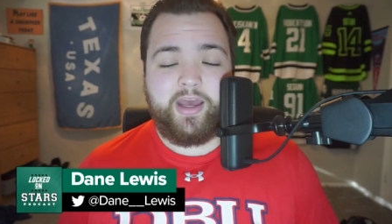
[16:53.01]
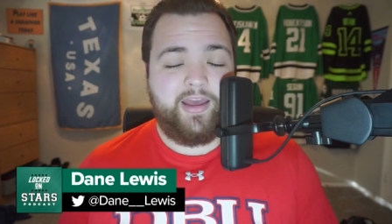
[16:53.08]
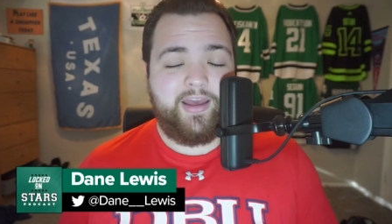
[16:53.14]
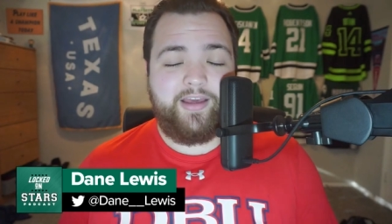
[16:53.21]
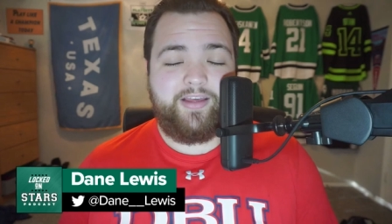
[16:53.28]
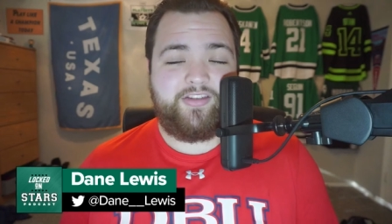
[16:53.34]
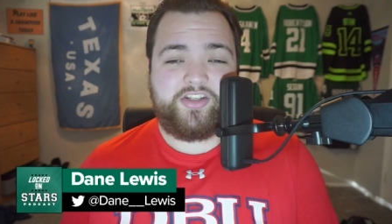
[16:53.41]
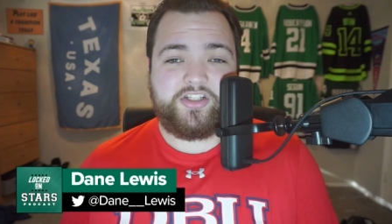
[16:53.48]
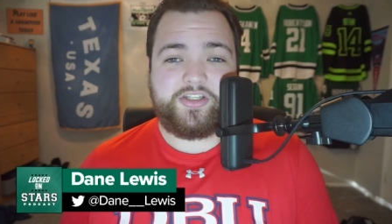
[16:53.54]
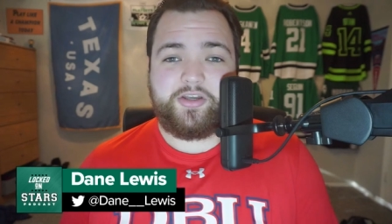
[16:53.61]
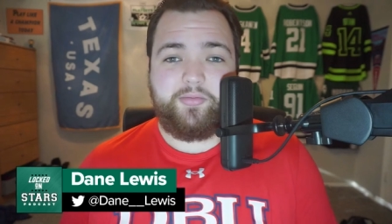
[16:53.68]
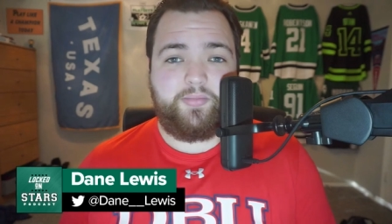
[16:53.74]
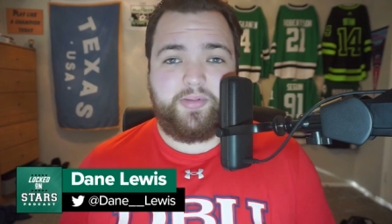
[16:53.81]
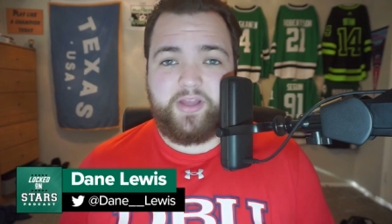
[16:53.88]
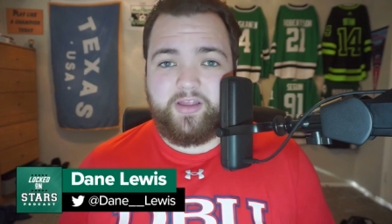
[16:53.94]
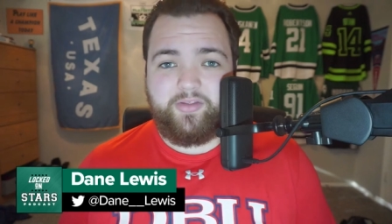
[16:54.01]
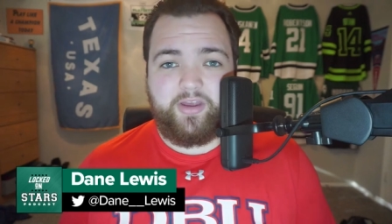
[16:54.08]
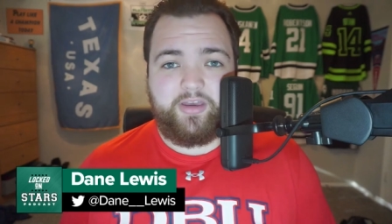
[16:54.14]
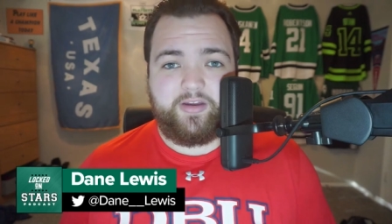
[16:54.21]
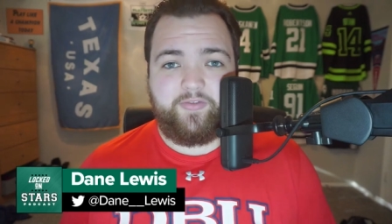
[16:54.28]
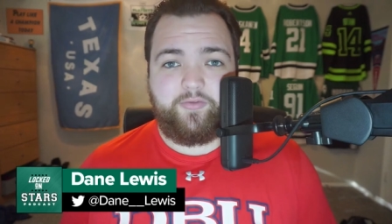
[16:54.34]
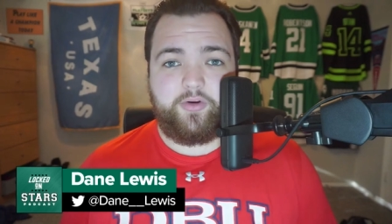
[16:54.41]
is just completely
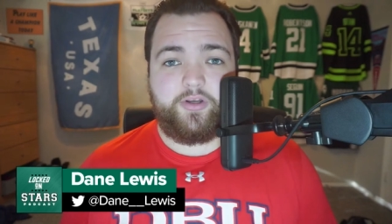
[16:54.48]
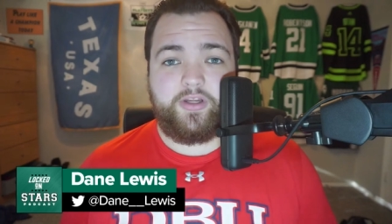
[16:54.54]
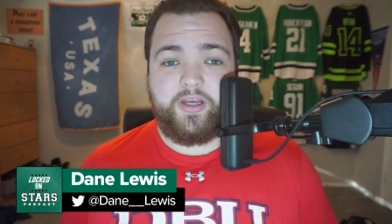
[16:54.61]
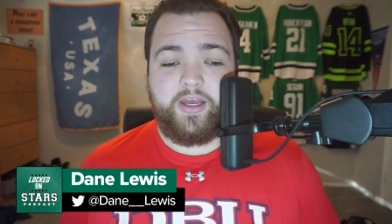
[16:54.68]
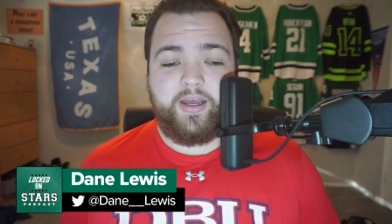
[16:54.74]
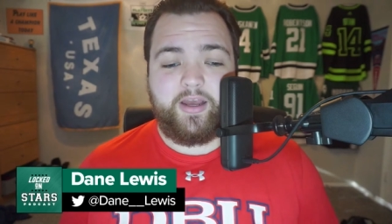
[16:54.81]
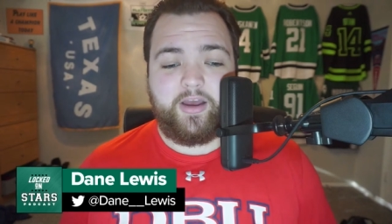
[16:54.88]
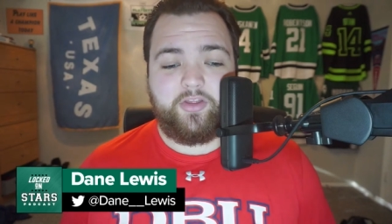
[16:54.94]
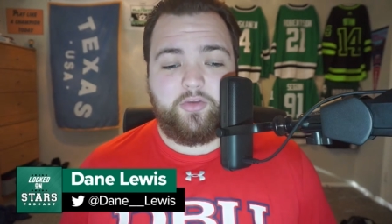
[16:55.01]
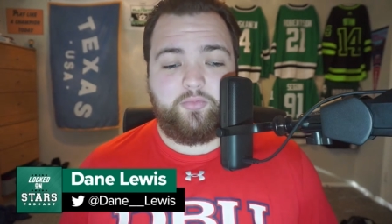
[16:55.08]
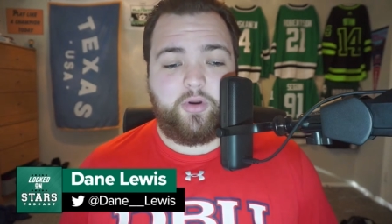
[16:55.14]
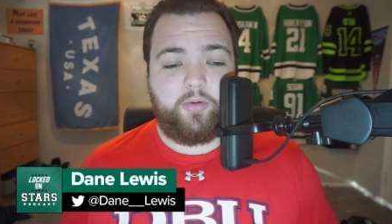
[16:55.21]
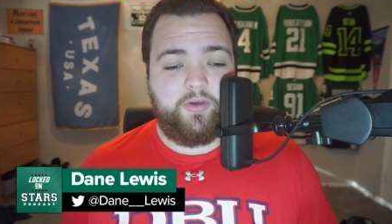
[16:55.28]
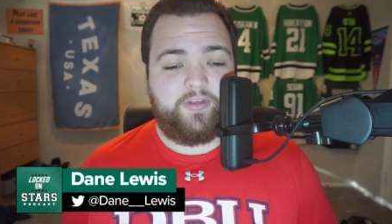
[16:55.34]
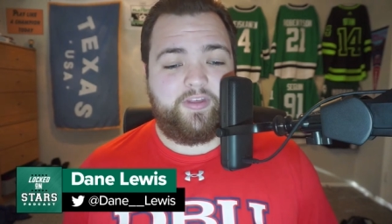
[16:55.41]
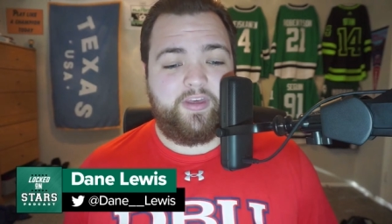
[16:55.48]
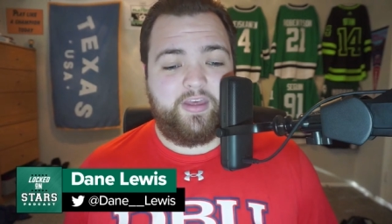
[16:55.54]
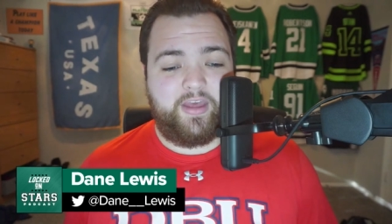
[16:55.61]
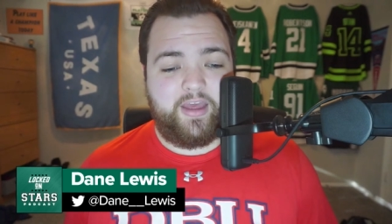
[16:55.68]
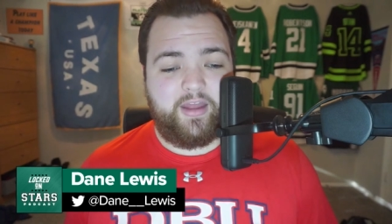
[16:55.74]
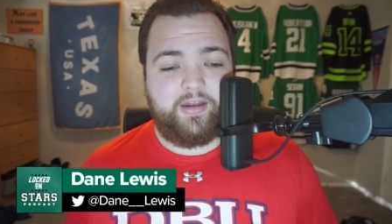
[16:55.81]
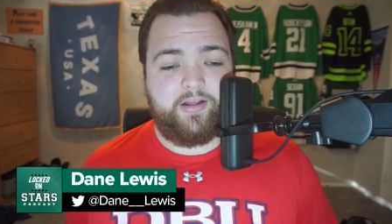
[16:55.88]
different uh, than what we see
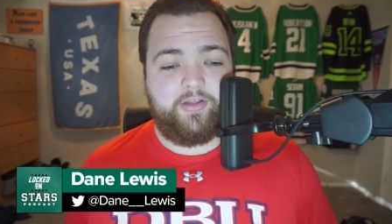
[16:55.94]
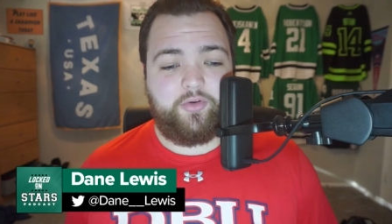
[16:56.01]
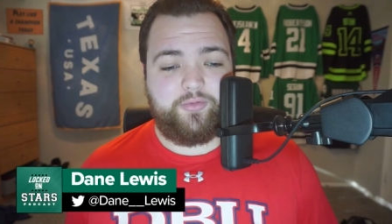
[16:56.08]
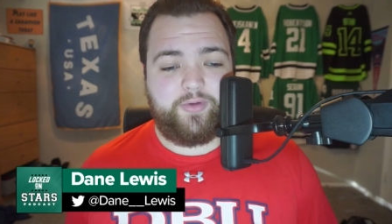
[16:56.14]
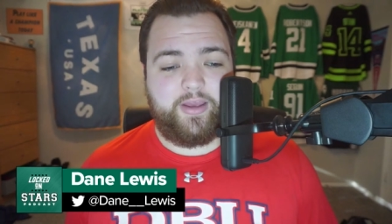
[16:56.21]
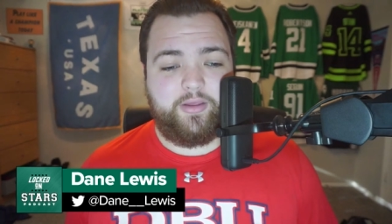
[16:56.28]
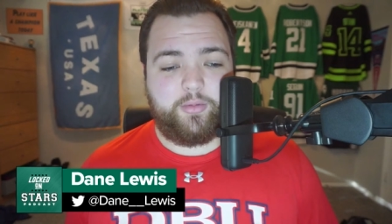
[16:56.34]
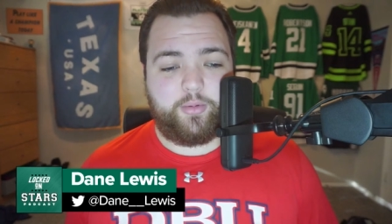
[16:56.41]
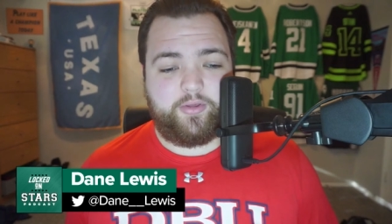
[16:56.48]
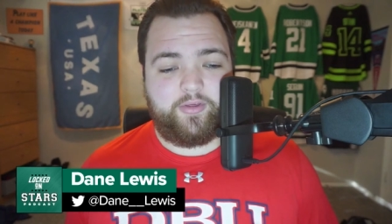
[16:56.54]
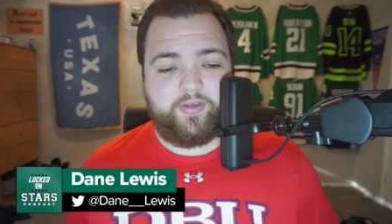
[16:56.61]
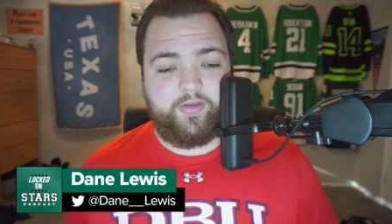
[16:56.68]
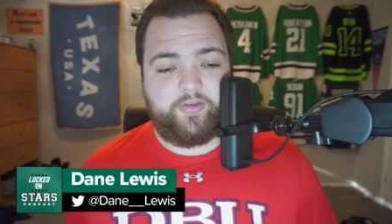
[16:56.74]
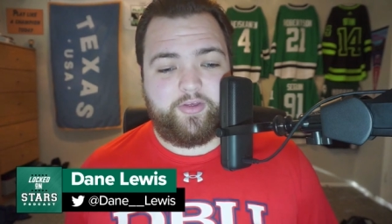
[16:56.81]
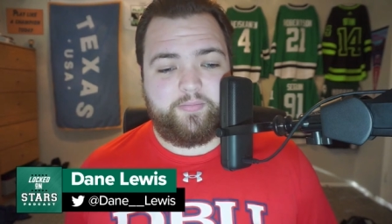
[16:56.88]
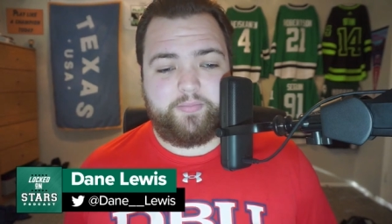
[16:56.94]
in the regular season.